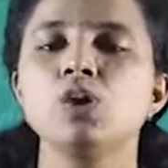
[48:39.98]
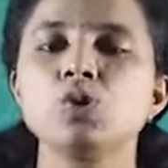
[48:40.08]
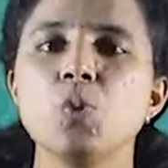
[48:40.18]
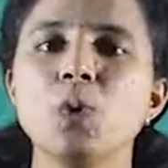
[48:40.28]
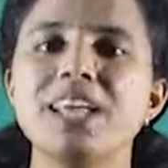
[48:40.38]

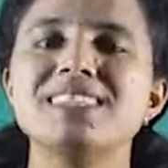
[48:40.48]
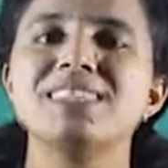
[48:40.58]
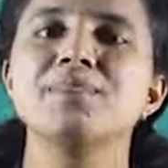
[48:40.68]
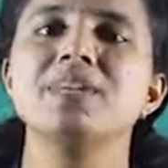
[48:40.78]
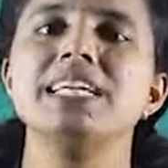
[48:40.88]
So we can
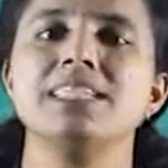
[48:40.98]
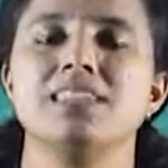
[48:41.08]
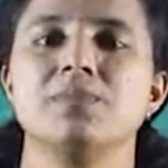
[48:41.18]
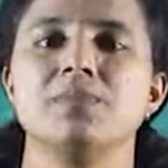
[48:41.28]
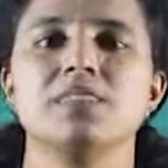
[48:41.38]
simply
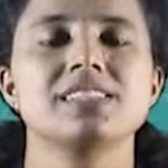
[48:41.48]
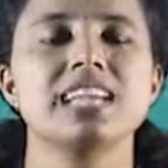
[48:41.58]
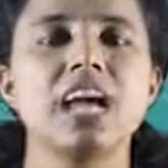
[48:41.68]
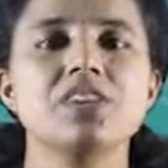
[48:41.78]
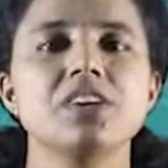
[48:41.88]
term the
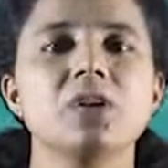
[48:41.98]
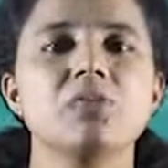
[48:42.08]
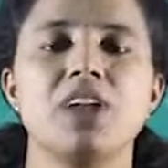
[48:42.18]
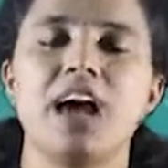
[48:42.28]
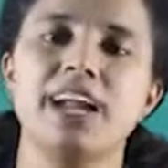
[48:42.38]
scattering
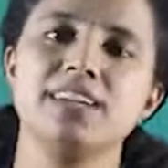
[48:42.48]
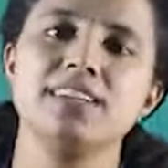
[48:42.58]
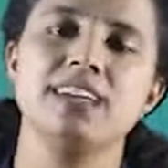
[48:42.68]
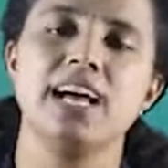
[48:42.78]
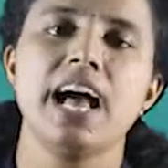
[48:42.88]
of
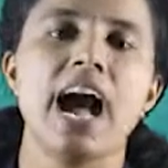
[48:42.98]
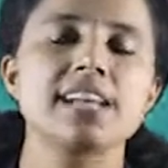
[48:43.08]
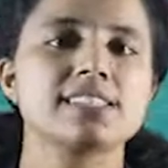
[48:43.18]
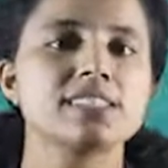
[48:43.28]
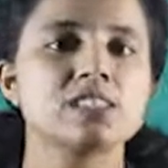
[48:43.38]
light
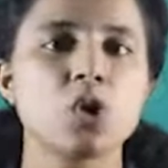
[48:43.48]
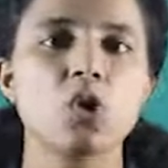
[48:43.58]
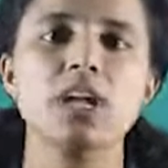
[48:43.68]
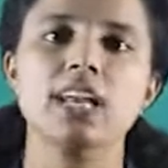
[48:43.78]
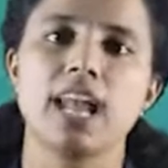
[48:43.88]
as
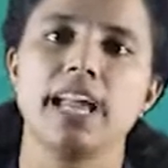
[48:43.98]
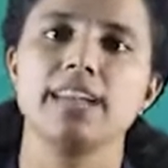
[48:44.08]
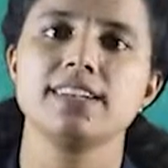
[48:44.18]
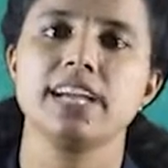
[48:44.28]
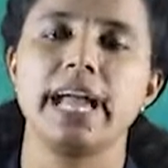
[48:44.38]
throwing
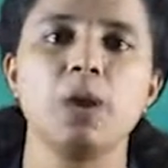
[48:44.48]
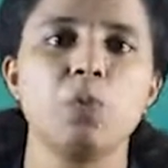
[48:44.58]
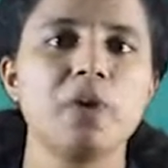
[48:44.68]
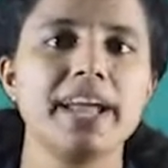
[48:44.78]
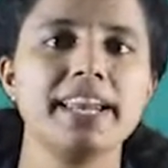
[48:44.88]
light
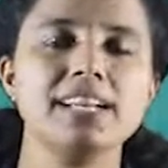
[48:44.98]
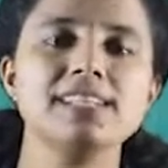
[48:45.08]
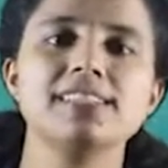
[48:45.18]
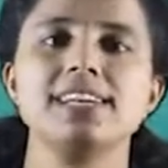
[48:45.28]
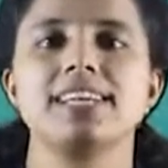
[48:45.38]
in
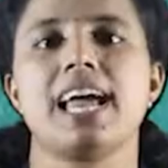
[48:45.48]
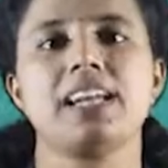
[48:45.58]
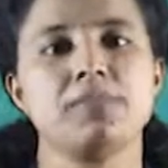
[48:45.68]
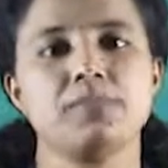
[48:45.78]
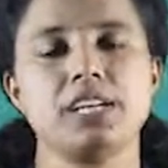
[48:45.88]
various
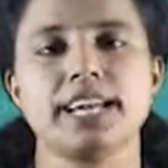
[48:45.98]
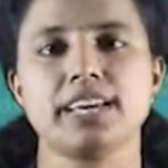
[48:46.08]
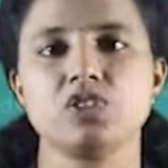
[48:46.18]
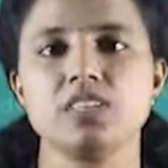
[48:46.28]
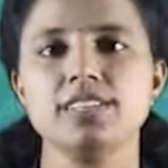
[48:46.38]
random
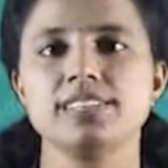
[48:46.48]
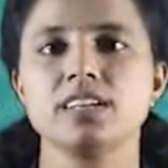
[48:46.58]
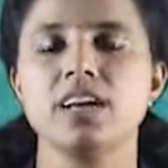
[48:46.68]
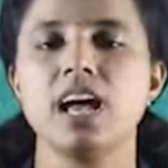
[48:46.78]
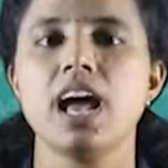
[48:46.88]
directions
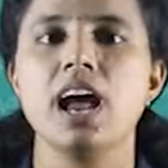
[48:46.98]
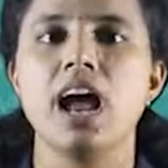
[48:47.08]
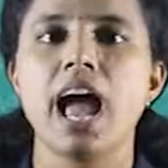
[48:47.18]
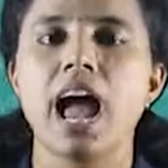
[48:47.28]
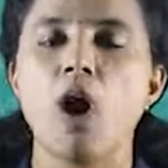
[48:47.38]

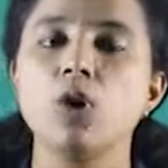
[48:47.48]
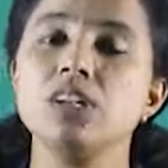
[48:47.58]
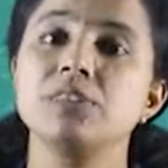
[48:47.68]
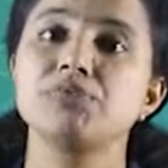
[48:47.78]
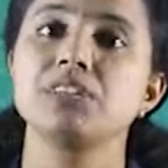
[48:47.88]

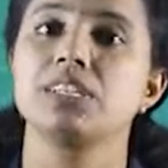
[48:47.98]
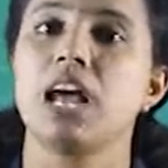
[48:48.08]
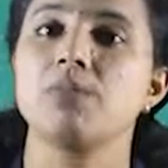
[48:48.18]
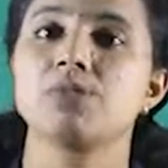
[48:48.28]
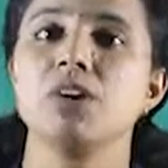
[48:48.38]
on different
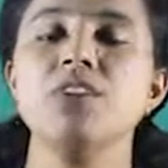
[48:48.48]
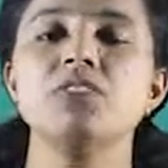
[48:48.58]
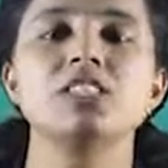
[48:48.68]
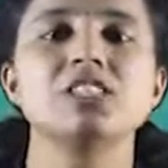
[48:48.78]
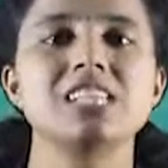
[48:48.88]
types
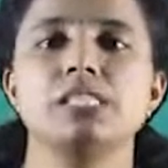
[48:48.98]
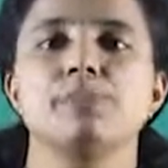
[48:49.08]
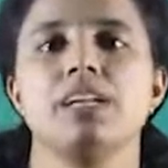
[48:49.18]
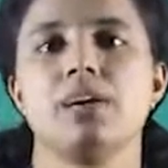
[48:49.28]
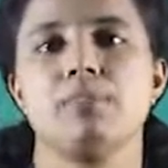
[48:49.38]
of
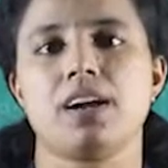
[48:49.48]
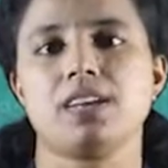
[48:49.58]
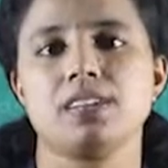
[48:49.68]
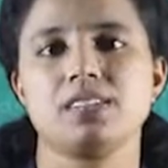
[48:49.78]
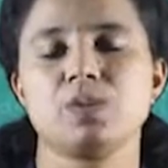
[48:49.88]
suspended
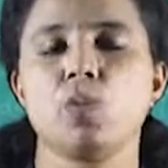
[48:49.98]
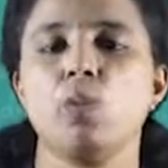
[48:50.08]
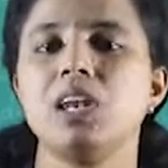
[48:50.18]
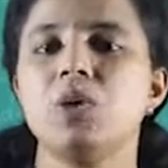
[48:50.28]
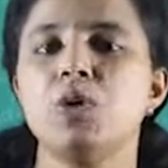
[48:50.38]
particles.
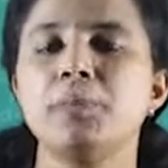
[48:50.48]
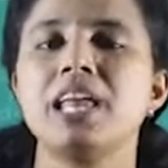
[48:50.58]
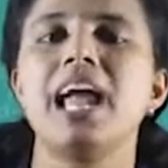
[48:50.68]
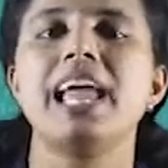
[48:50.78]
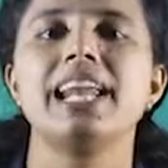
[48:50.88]
We
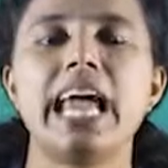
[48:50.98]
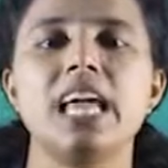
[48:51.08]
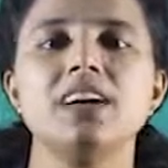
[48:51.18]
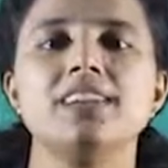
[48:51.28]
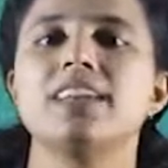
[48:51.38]
know in
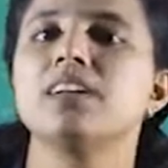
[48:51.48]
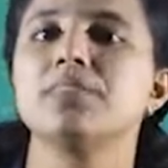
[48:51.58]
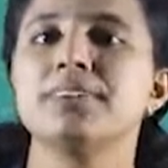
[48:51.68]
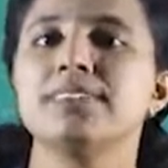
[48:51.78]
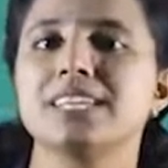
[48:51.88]
air there are
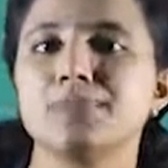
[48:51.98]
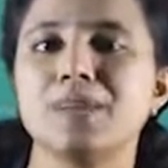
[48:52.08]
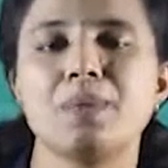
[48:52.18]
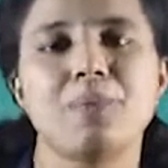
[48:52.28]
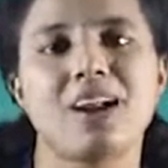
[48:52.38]
different
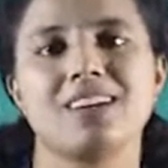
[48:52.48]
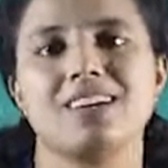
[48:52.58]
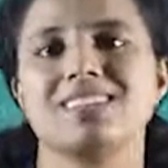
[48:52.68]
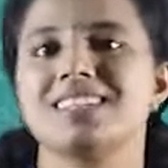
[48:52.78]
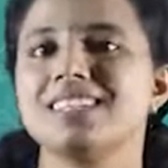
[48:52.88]
suspended
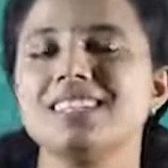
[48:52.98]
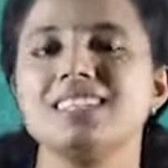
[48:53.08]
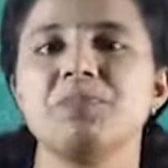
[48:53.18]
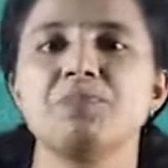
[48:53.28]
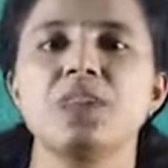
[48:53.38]
particles, isn't
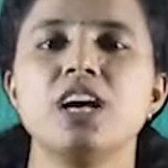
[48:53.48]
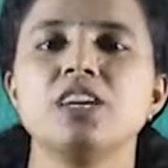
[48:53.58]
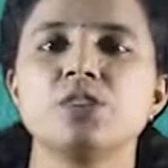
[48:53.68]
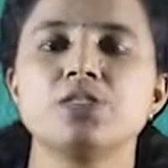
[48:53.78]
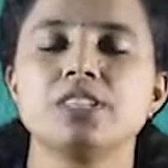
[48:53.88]

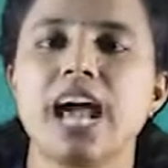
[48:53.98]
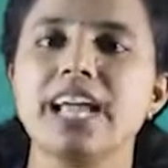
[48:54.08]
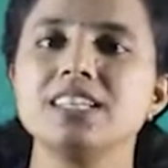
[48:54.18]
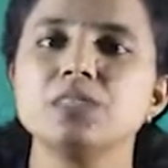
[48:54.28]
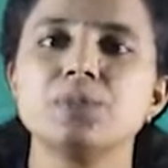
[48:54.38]
it? So the
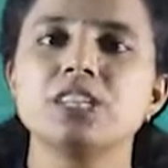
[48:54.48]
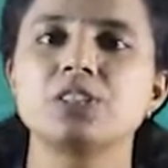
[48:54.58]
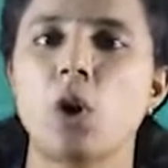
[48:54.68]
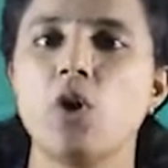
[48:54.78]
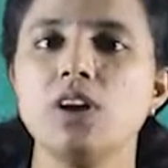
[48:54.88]
light is being
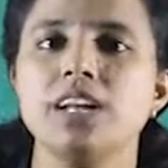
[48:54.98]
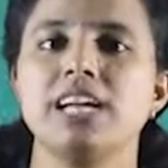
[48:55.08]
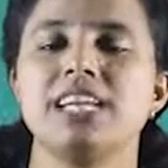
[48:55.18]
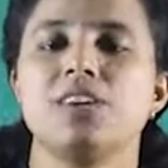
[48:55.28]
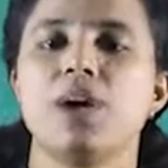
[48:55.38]

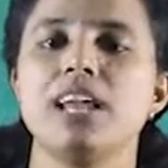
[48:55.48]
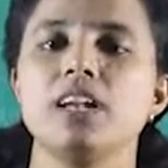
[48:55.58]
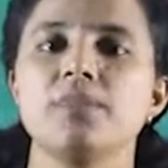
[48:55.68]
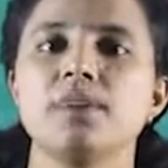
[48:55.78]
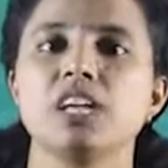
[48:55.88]
thrown in
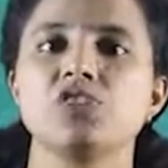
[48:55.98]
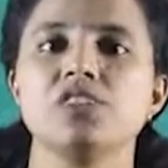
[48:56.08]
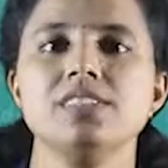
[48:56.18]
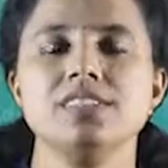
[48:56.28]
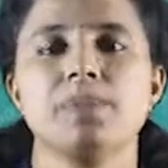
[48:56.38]
random
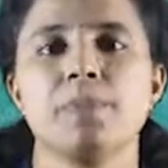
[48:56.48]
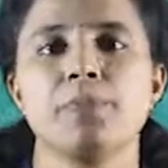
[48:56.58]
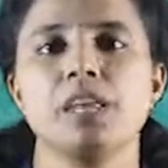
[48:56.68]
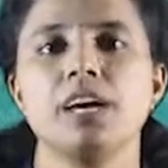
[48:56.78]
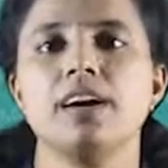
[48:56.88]
directions
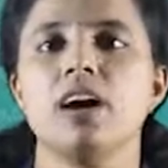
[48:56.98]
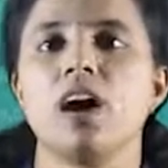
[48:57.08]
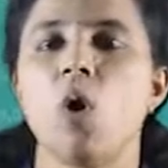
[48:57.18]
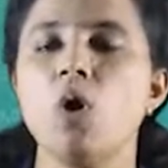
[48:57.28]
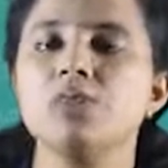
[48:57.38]

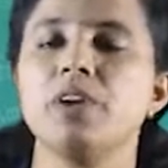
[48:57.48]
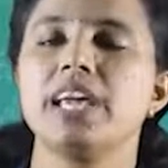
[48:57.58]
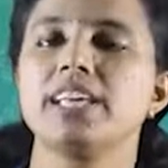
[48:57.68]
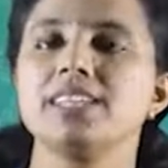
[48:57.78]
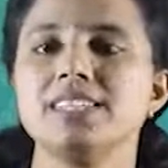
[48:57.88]
on
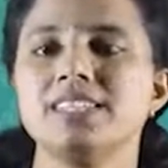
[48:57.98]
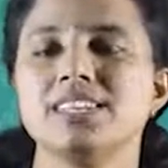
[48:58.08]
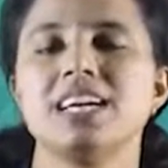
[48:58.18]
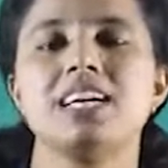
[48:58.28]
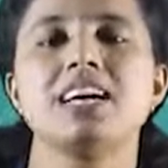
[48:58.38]
various
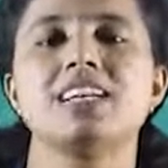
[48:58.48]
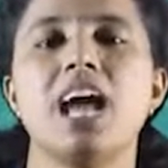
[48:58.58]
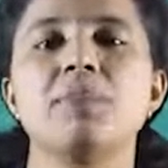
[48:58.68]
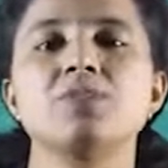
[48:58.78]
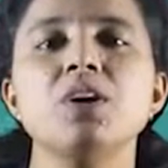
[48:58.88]

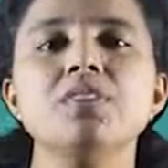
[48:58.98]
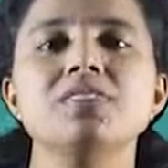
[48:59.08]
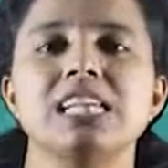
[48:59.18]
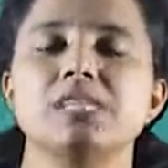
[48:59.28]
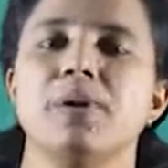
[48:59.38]
types of
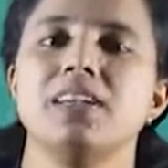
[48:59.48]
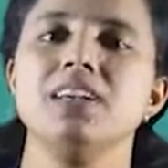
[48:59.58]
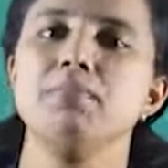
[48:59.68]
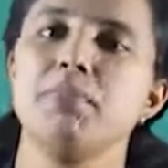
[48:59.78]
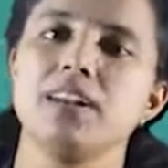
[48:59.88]

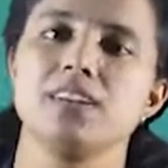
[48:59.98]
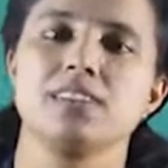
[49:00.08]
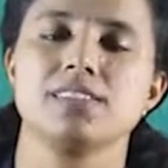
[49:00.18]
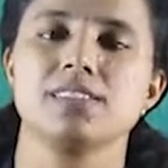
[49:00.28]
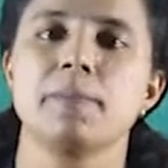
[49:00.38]
suspended
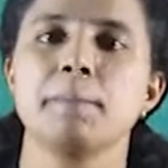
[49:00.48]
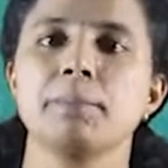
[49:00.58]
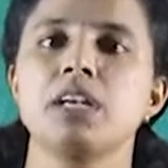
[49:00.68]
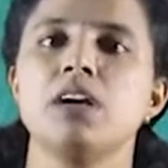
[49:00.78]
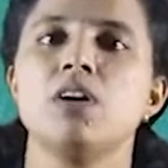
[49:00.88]
particles.
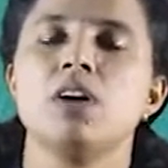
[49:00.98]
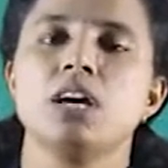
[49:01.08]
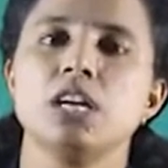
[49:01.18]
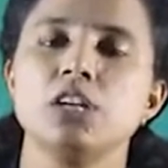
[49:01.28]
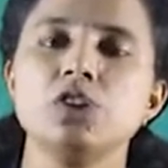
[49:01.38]
In